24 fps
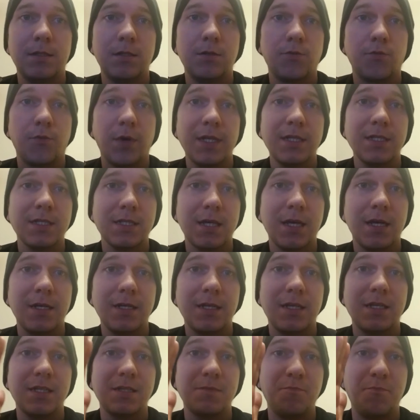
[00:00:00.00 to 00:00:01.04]
Right side
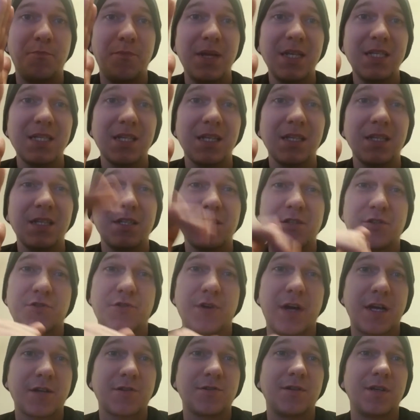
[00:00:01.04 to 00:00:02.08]
is basically a
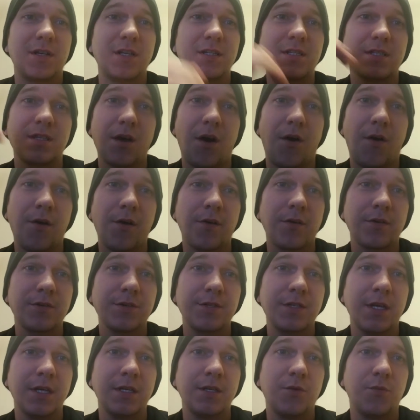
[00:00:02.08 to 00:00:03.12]
distraction. It's the harder
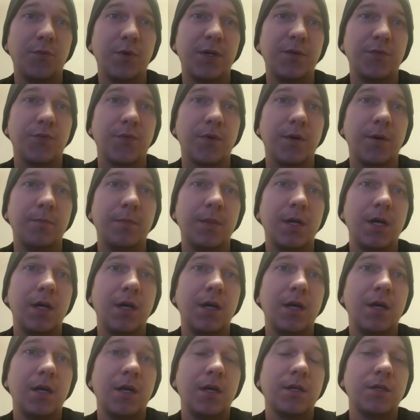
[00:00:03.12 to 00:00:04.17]
side to win from.
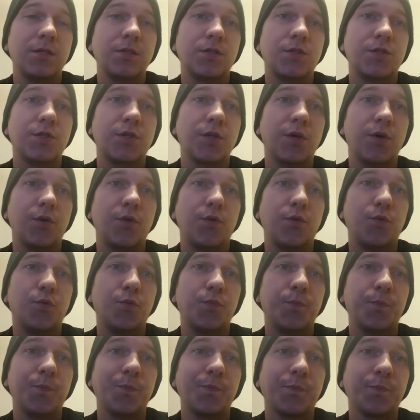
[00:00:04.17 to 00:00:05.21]
So
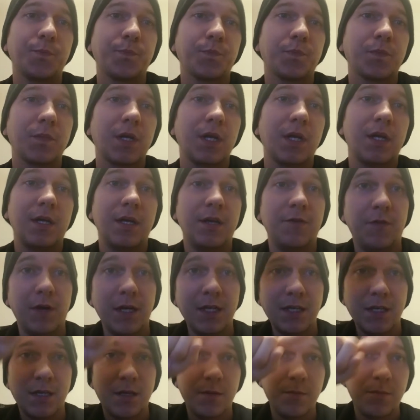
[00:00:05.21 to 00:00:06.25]
if I
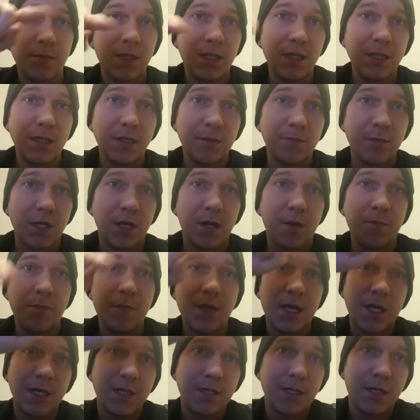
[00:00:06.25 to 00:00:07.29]
can get them to
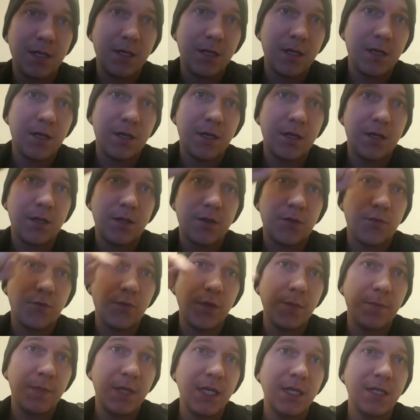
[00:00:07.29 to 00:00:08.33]
commit
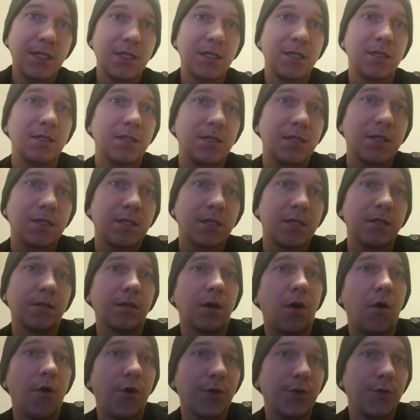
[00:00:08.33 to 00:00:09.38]
3 pieces to the
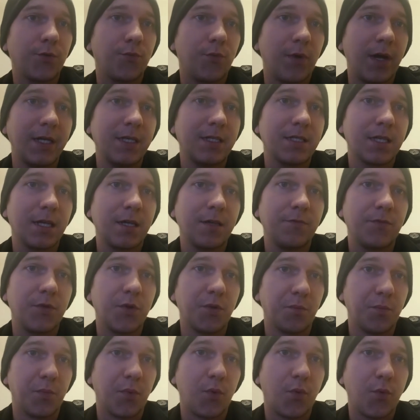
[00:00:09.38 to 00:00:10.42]
hard right side of their
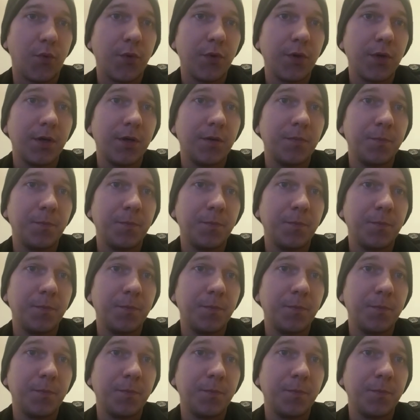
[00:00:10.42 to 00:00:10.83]
board,